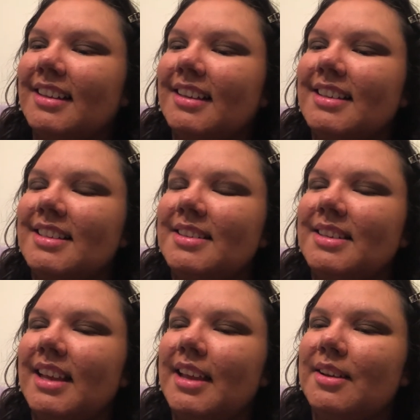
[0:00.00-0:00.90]
Because
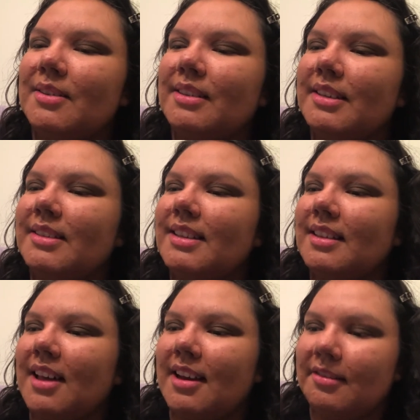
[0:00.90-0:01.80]
usually I don't use a
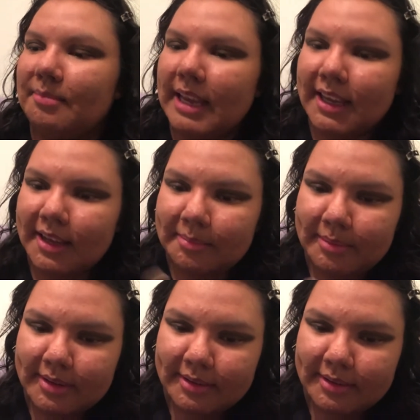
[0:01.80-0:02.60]
lot of makeup